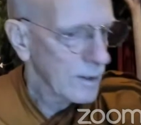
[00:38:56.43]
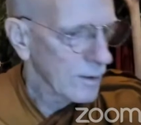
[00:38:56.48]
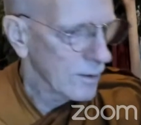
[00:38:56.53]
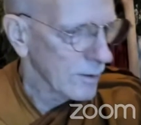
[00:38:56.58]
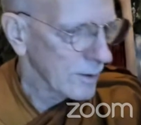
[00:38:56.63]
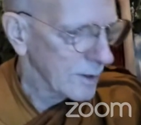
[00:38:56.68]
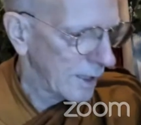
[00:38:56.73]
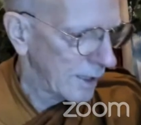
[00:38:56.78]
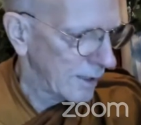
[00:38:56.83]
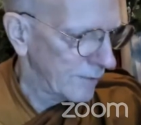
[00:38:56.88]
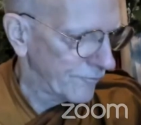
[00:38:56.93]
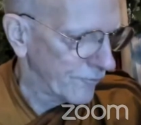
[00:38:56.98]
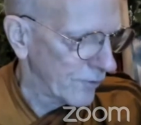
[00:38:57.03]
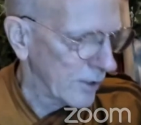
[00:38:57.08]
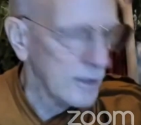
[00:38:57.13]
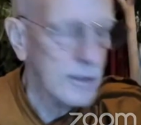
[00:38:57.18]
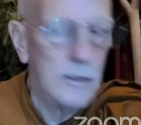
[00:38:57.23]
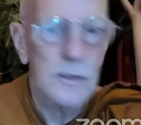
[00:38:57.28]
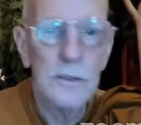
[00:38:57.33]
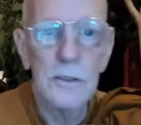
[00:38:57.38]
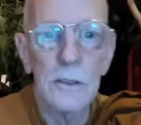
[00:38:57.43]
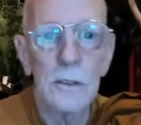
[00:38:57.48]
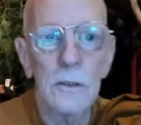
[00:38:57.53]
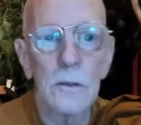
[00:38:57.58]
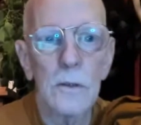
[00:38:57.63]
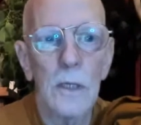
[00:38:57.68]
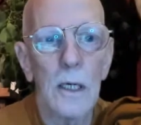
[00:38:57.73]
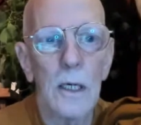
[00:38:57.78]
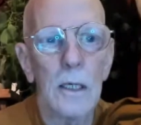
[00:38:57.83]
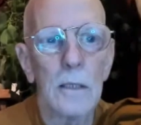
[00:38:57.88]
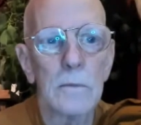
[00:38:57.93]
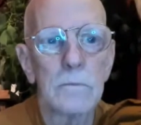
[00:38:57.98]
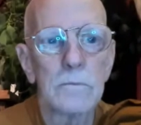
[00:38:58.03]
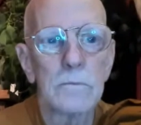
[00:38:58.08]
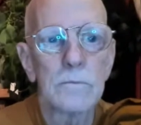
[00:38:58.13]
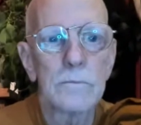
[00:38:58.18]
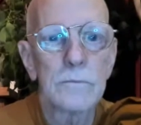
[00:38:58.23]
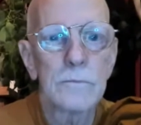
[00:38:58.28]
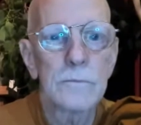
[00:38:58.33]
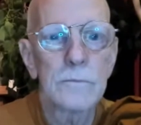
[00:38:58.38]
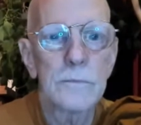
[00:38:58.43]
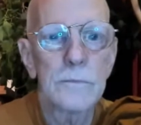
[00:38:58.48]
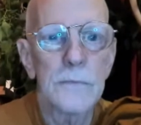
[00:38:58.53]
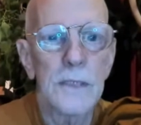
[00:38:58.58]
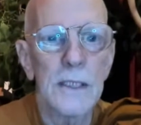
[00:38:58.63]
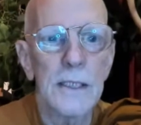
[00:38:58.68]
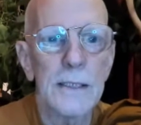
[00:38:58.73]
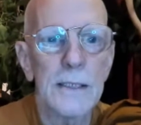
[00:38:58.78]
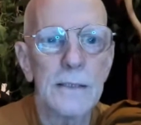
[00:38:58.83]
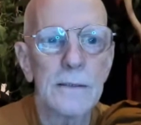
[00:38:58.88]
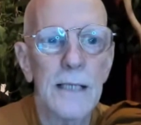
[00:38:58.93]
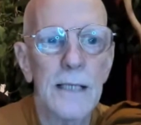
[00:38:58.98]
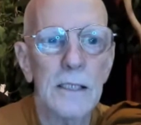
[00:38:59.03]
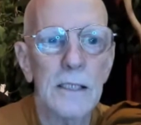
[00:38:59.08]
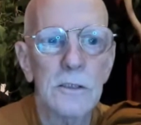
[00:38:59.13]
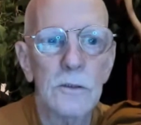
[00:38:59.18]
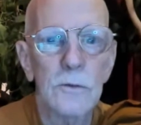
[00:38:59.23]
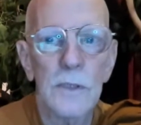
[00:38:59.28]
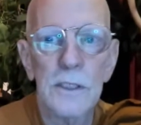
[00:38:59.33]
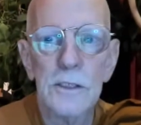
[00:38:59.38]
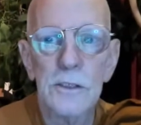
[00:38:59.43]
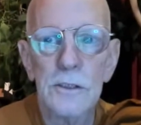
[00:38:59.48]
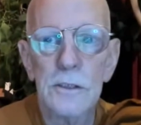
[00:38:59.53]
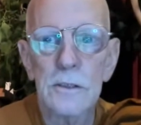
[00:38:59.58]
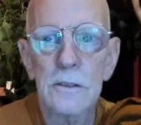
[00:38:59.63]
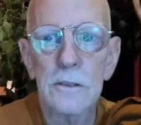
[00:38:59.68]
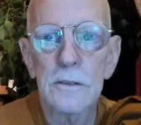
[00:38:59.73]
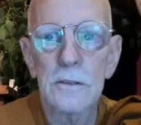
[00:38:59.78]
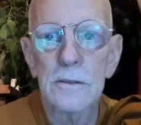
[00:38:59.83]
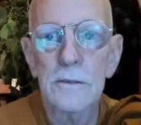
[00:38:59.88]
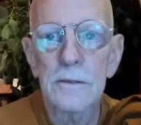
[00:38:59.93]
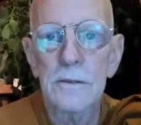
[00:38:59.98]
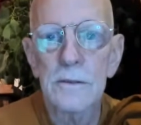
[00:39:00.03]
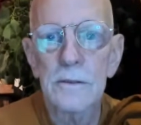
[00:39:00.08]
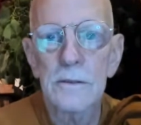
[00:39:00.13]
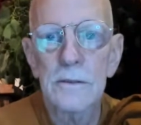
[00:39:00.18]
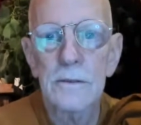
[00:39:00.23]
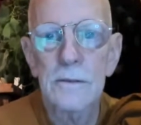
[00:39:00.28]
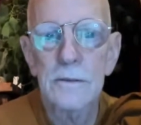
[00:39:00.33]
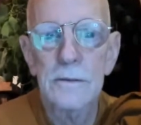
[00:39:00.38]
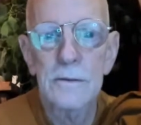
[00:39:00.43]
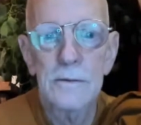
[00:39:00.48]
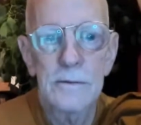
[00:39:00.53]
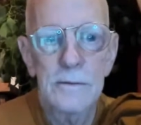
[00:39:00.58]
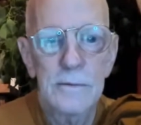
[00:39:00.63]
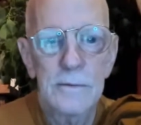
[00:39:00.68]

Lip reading: Okay, friends. So, any last questions?